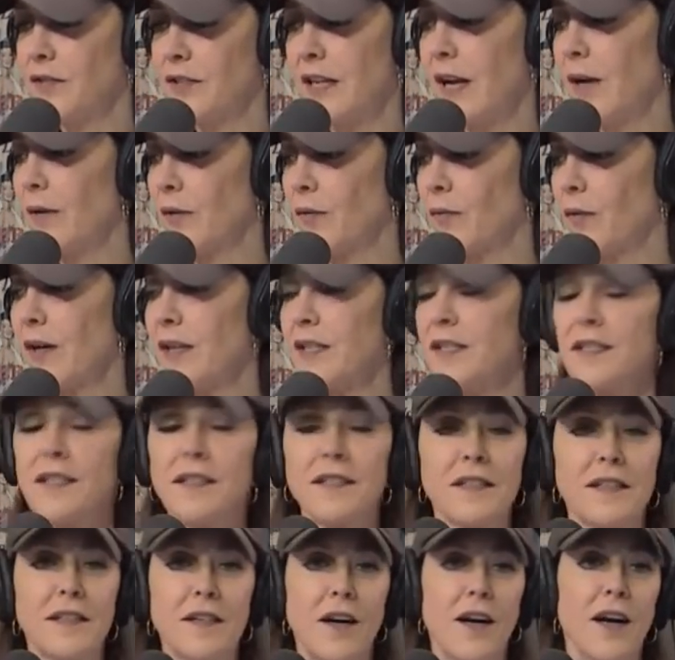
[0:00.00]
sounded
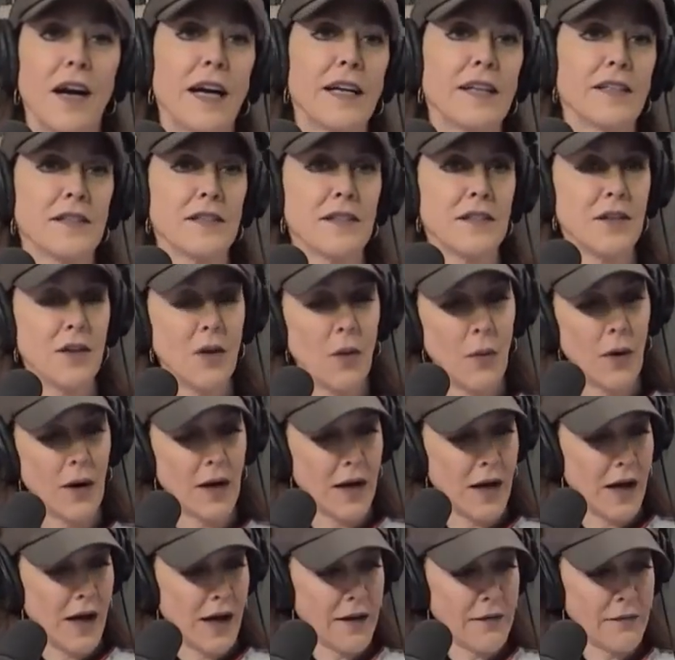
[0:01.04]
racist, and I just, you know what?
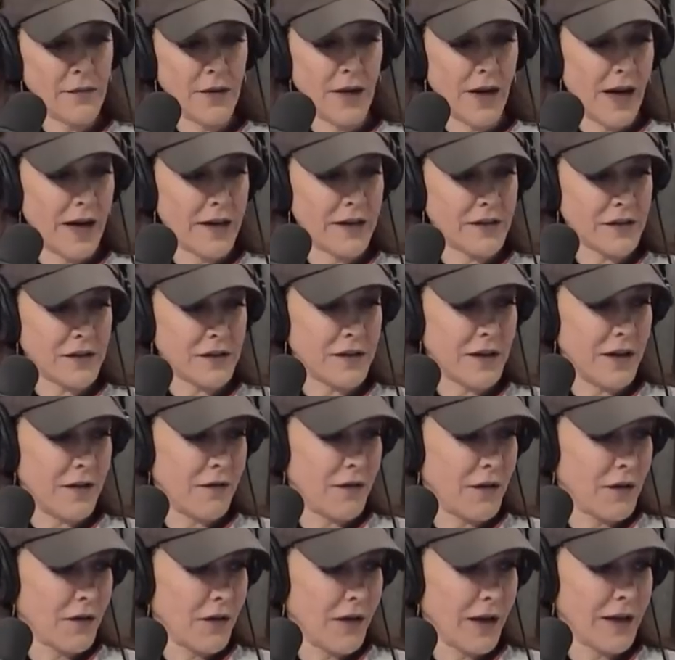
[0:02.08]
I, I just, I
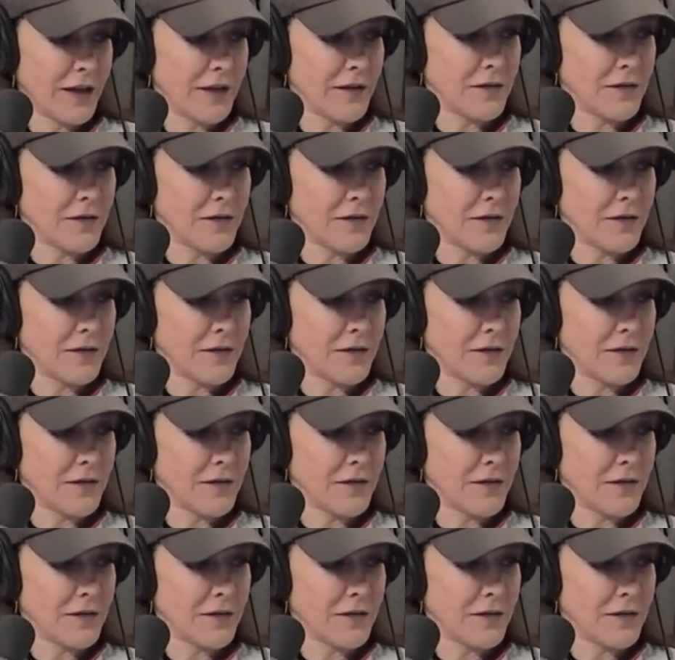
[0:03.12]
feel like